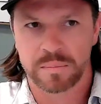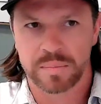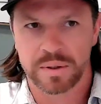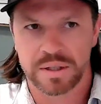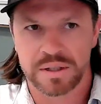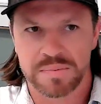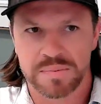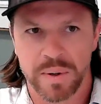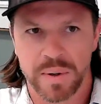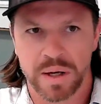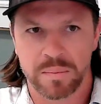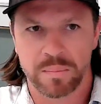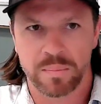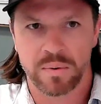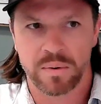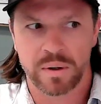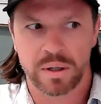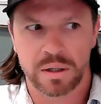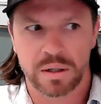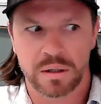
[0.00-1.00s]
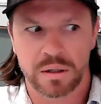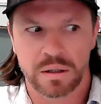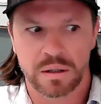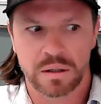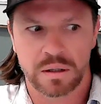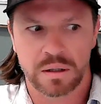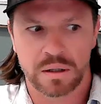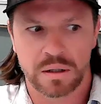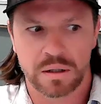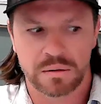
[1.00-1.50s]
biggest pain point,
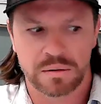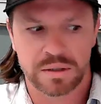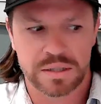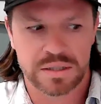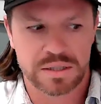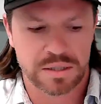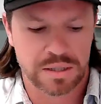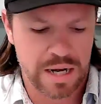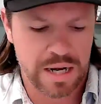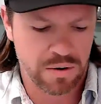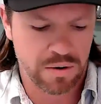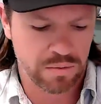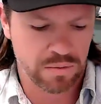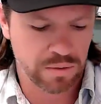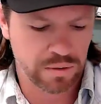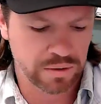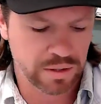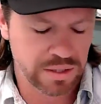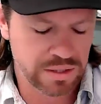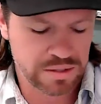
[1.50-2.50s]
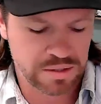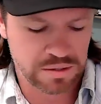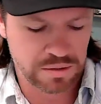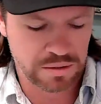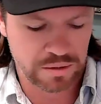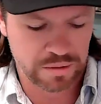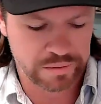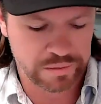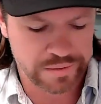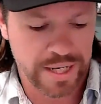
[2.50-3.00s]
at least in how it relates to
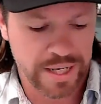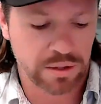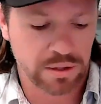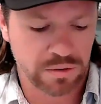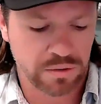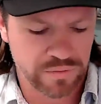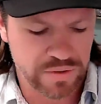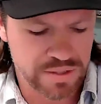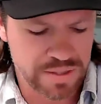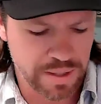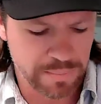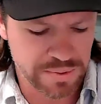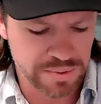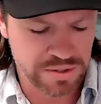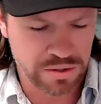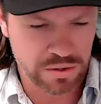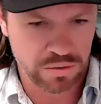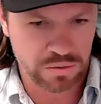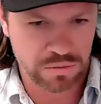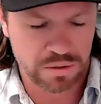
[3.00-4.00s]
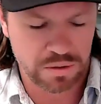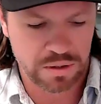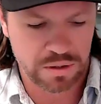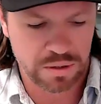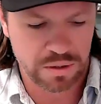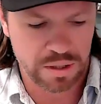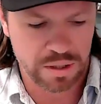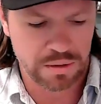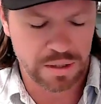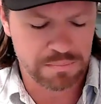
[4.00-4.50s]
the title of this episode,
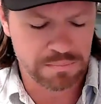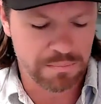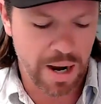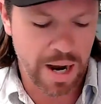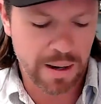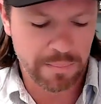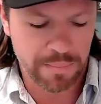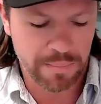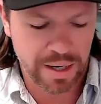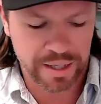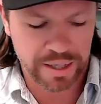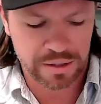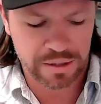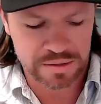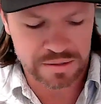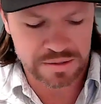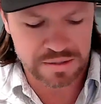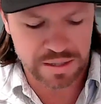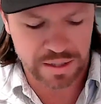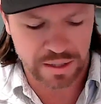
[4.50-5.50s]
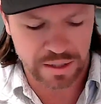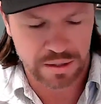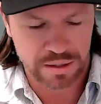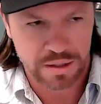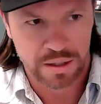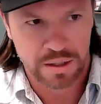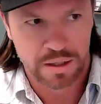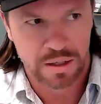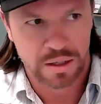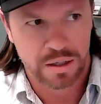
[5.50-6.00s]
in my mind, is that,
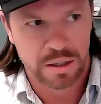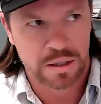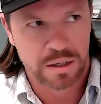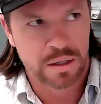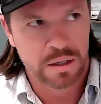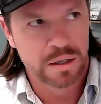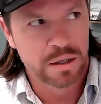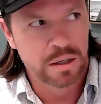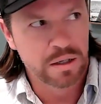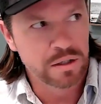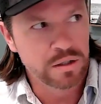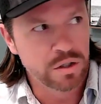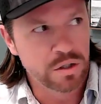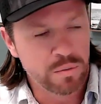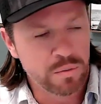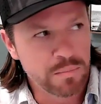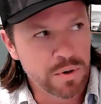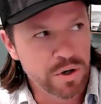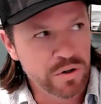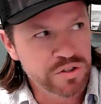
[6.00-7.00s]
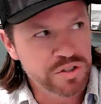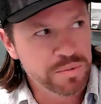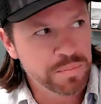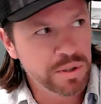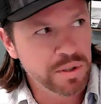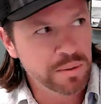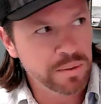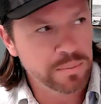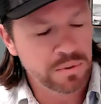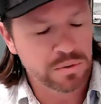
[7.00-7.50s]
most
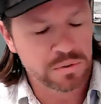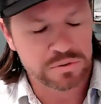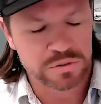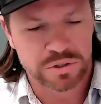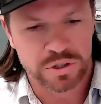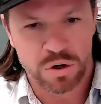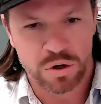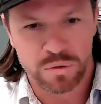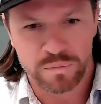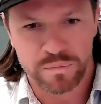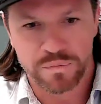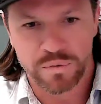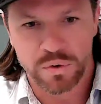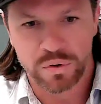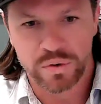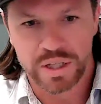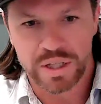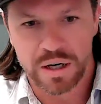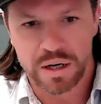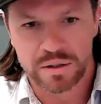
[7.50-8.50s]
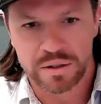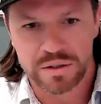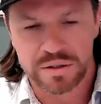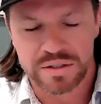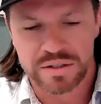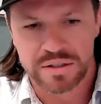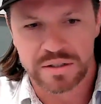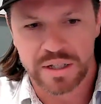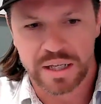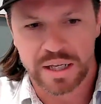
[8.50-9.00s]
people don't fully
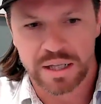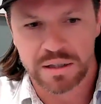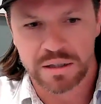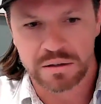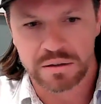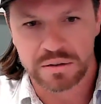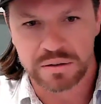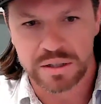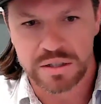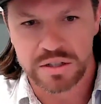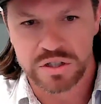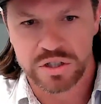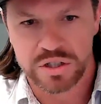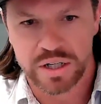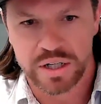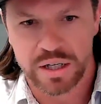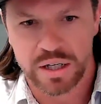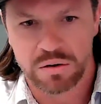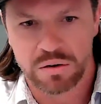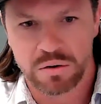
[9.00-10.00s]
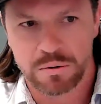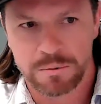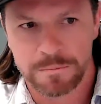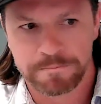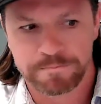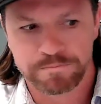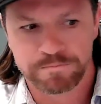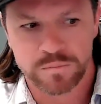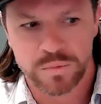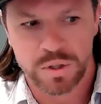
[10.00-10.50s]
understand the lead channel
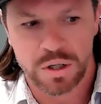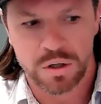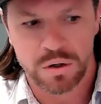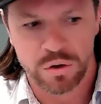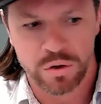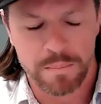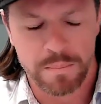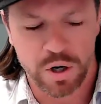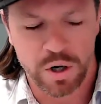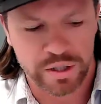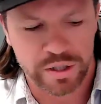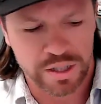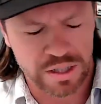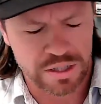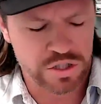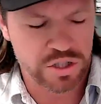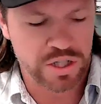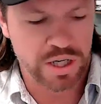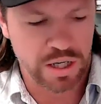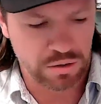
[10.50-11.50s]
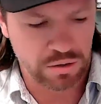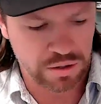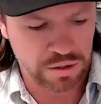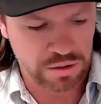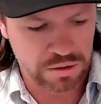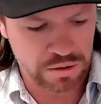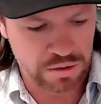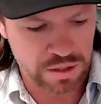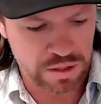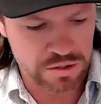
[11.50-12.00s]
or the marketing channel
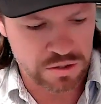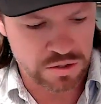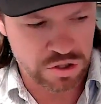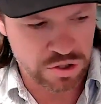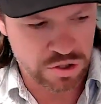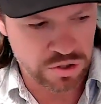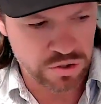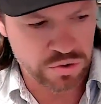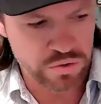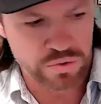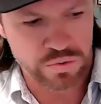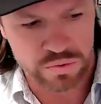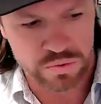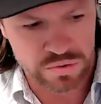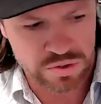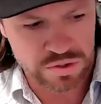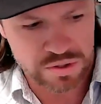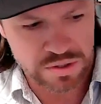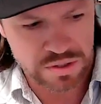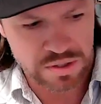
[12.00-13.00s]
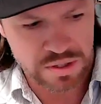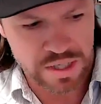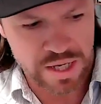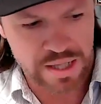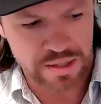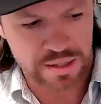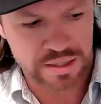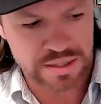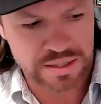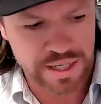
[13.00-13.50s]
that they choose
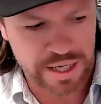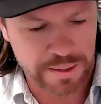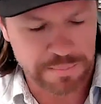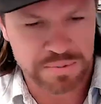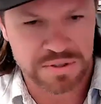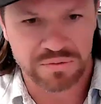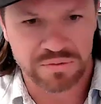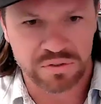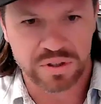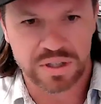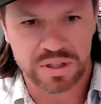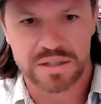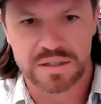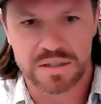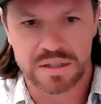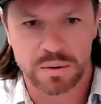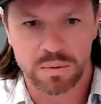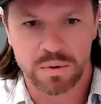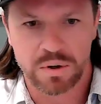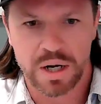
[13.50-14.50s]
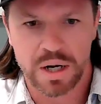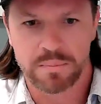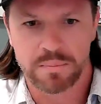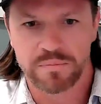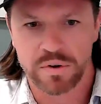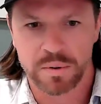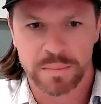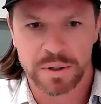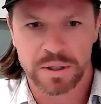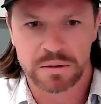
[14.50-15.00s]
and the types of leads that will come
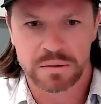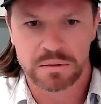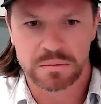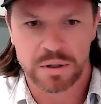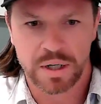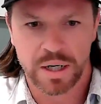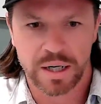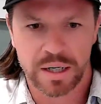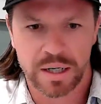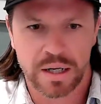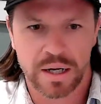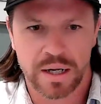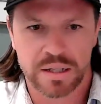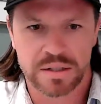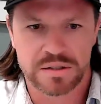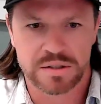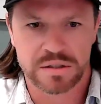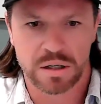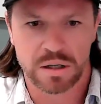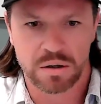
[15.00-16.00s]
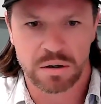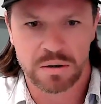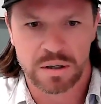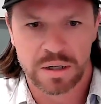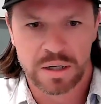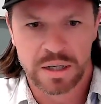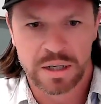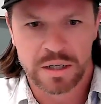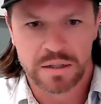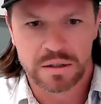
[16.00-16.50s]
from it. Right. And so,
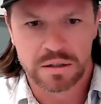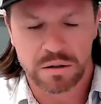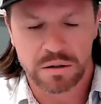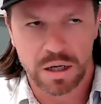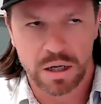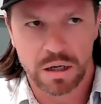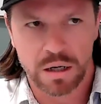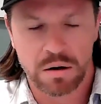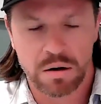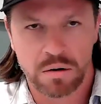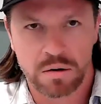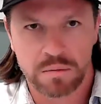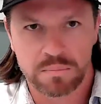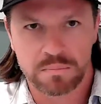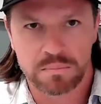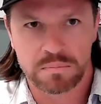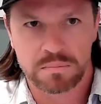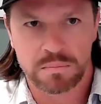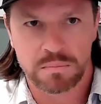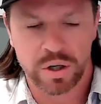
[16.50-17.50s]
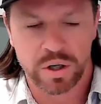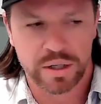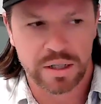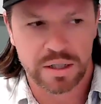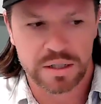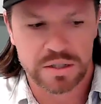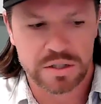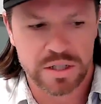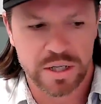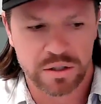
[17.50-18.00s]
not all
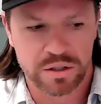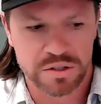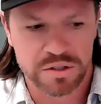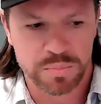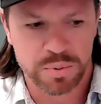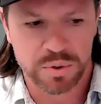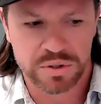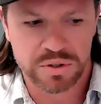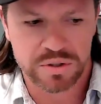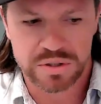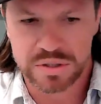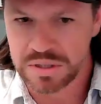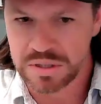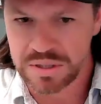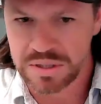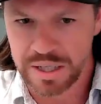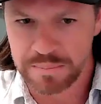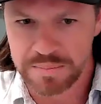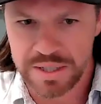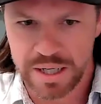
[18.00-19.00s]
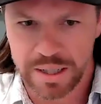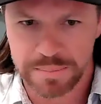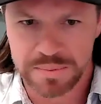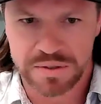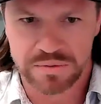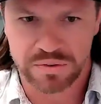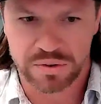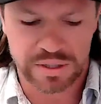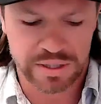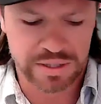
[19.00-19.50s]
marketing channels produce the same types
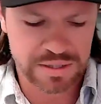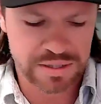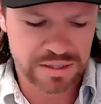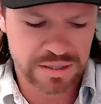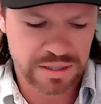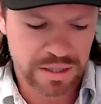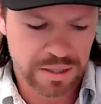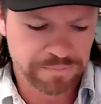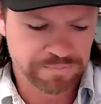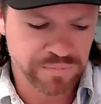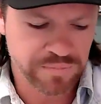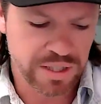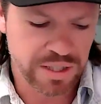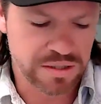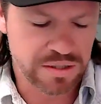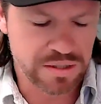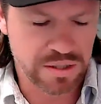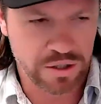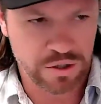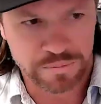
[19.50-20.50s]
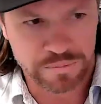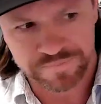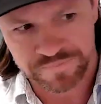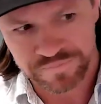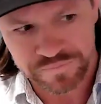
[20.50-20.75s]
of leads. And so